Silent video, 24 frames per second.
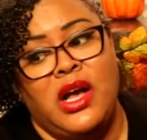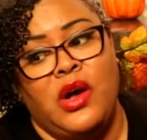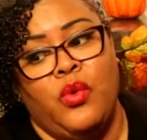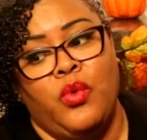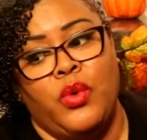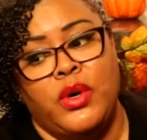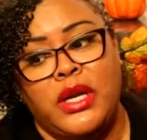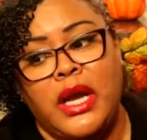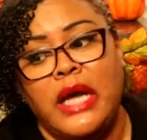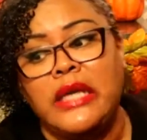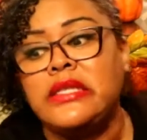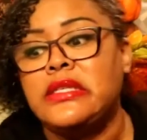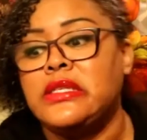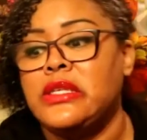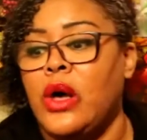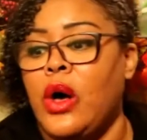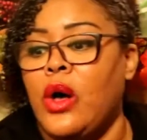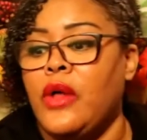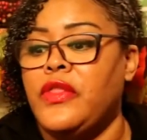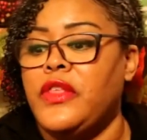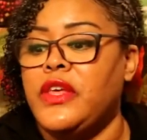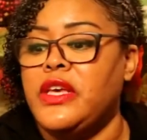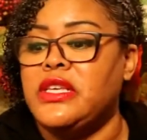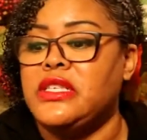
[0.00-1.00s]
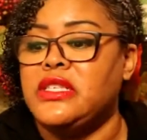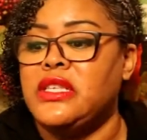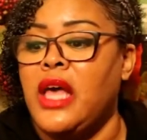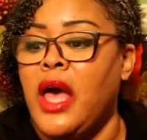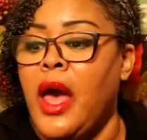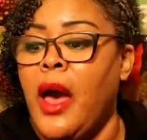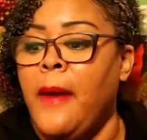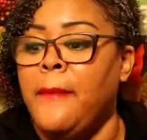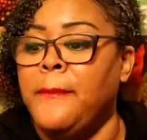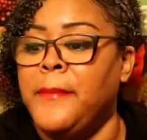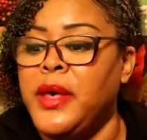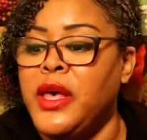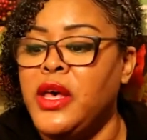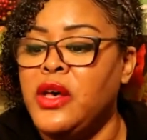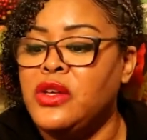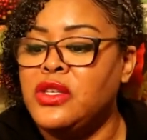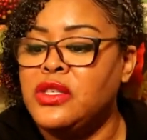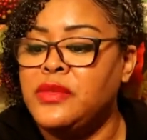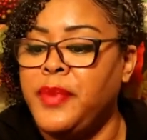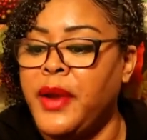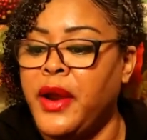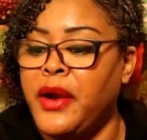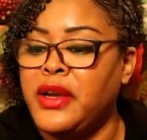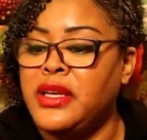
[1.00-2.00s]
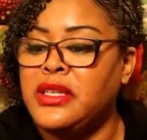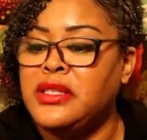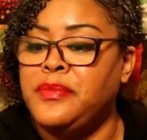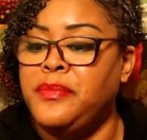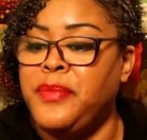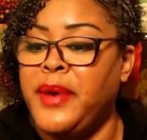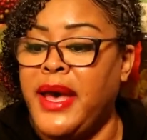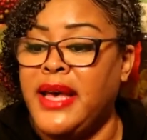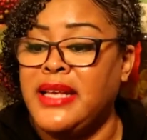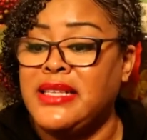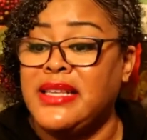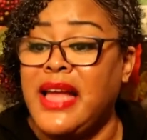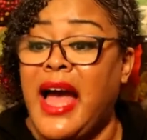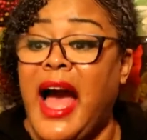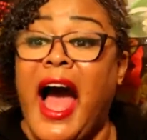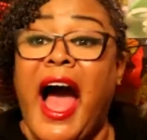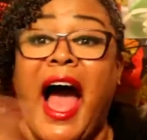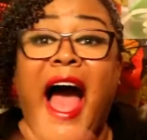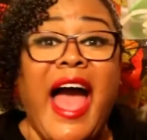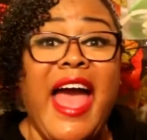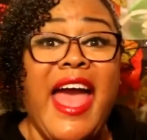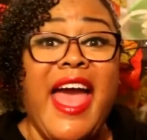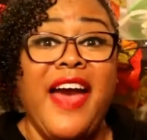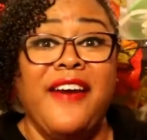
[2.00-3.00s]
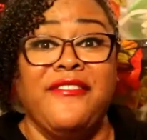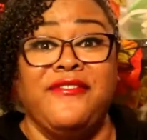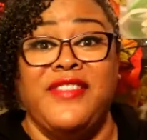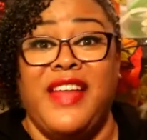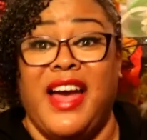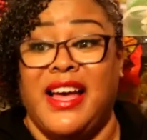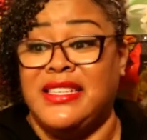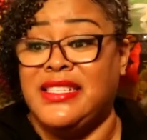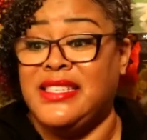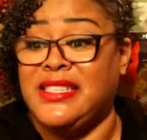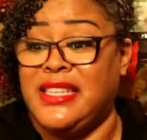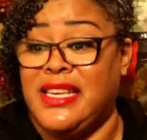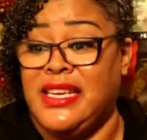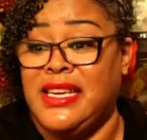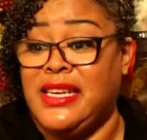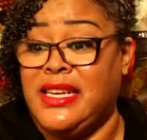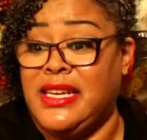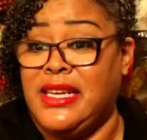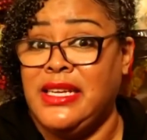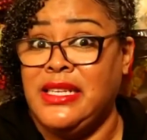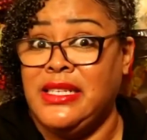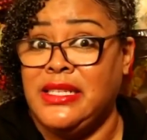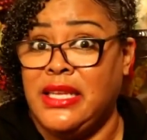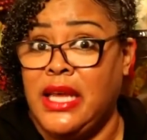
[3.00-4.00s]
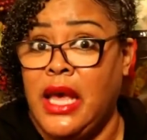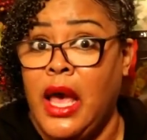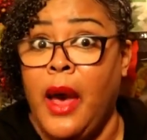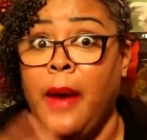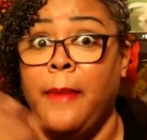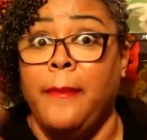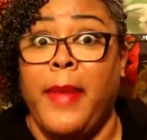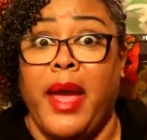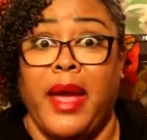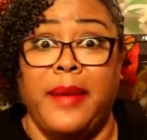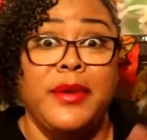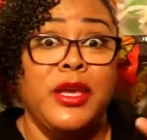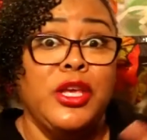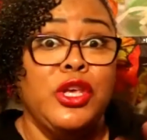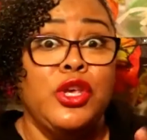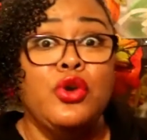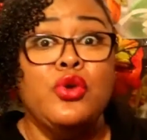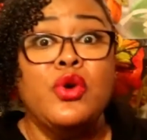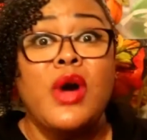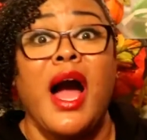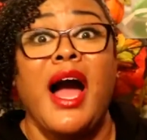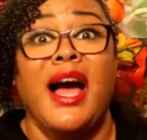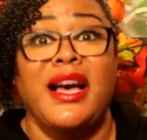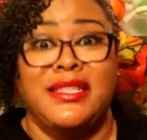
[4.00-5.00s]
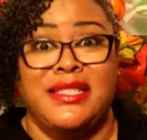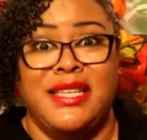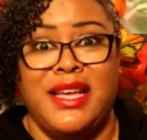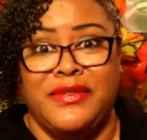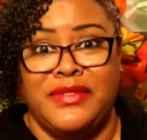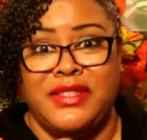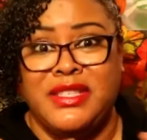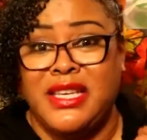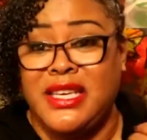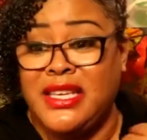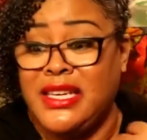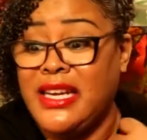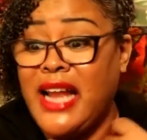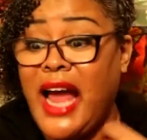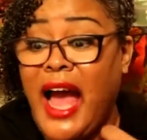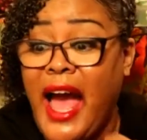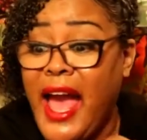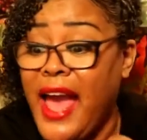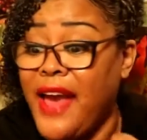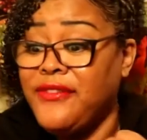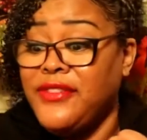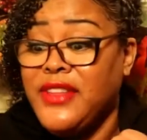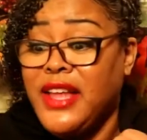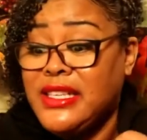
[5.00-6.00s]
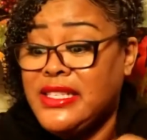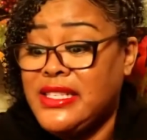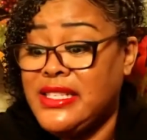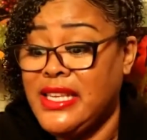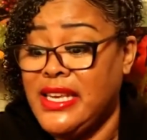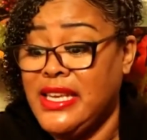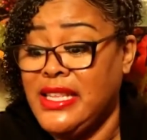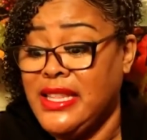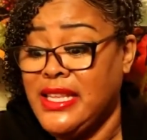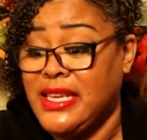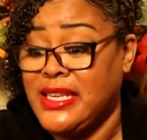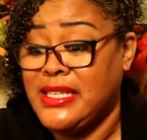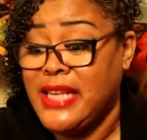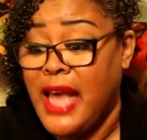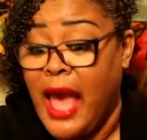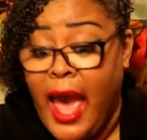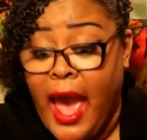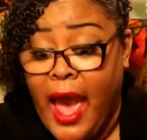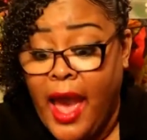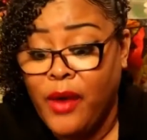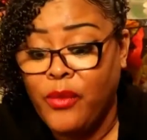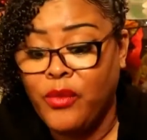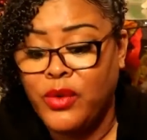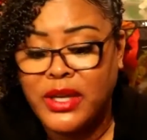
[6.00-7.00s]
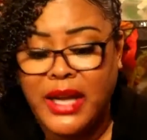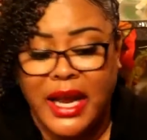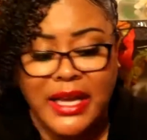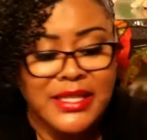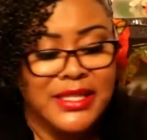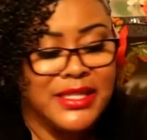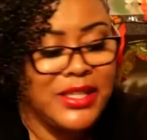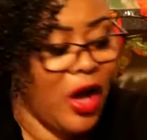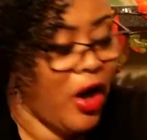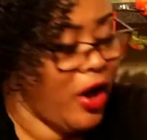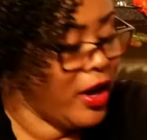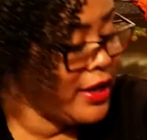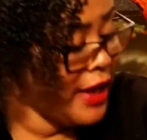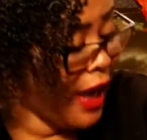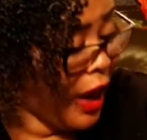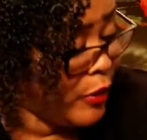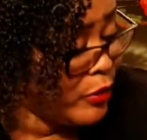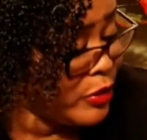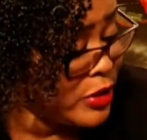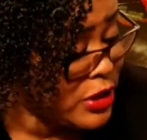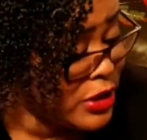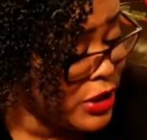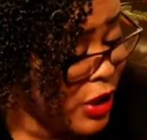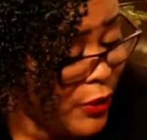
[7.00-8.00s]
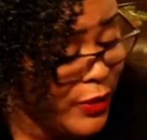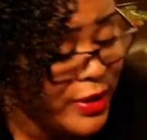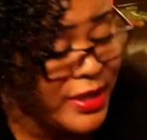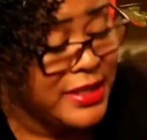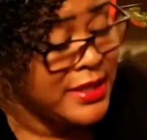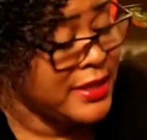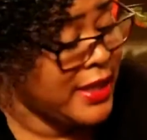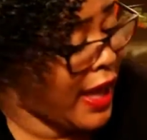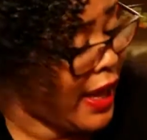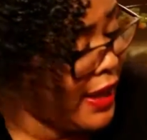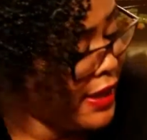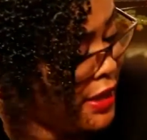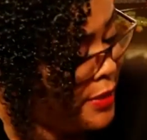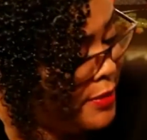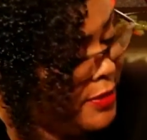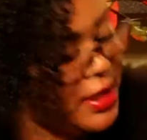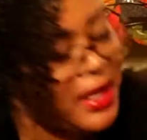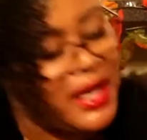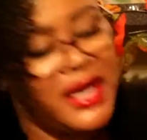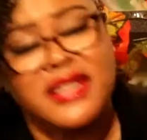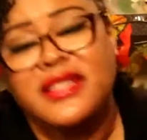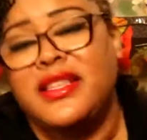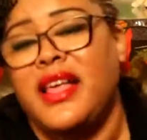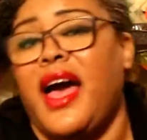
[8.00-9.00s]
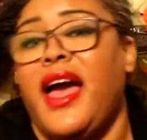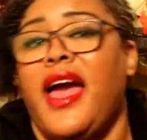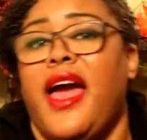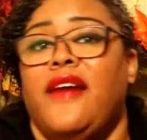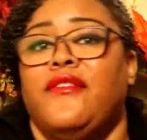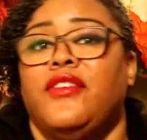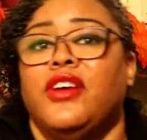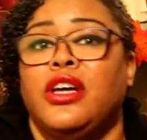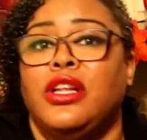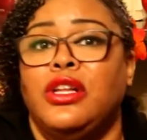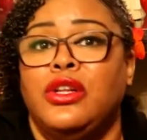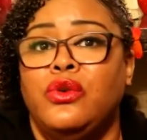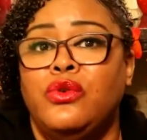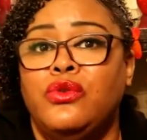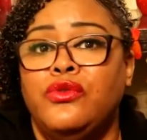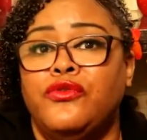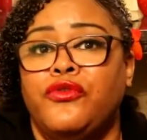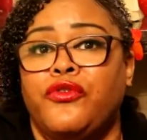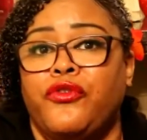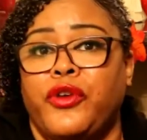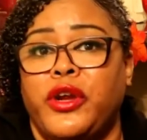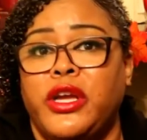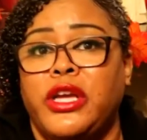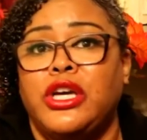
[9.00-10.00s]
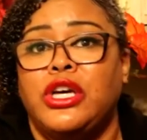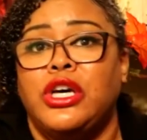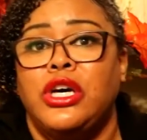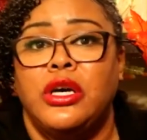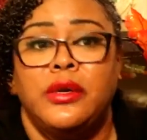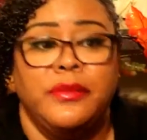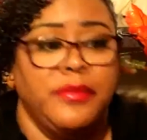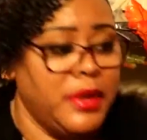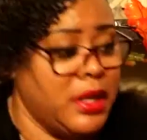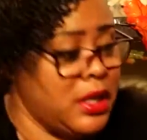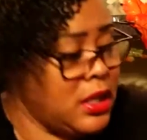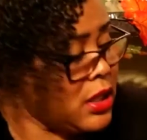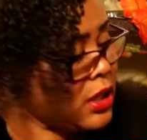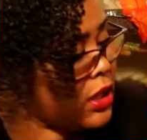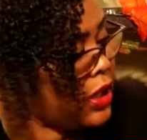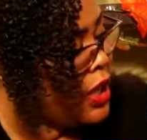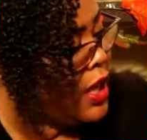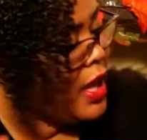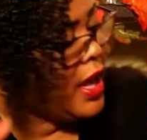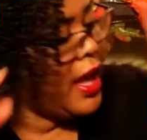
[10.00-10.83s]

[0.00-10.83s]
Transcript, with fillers: when I saw this. Pillsbury's Best. I have not seen it. Maybe you guys have seen it. I have not seen this. And when I saw it, I was so excited because I have a gluten-free cookbook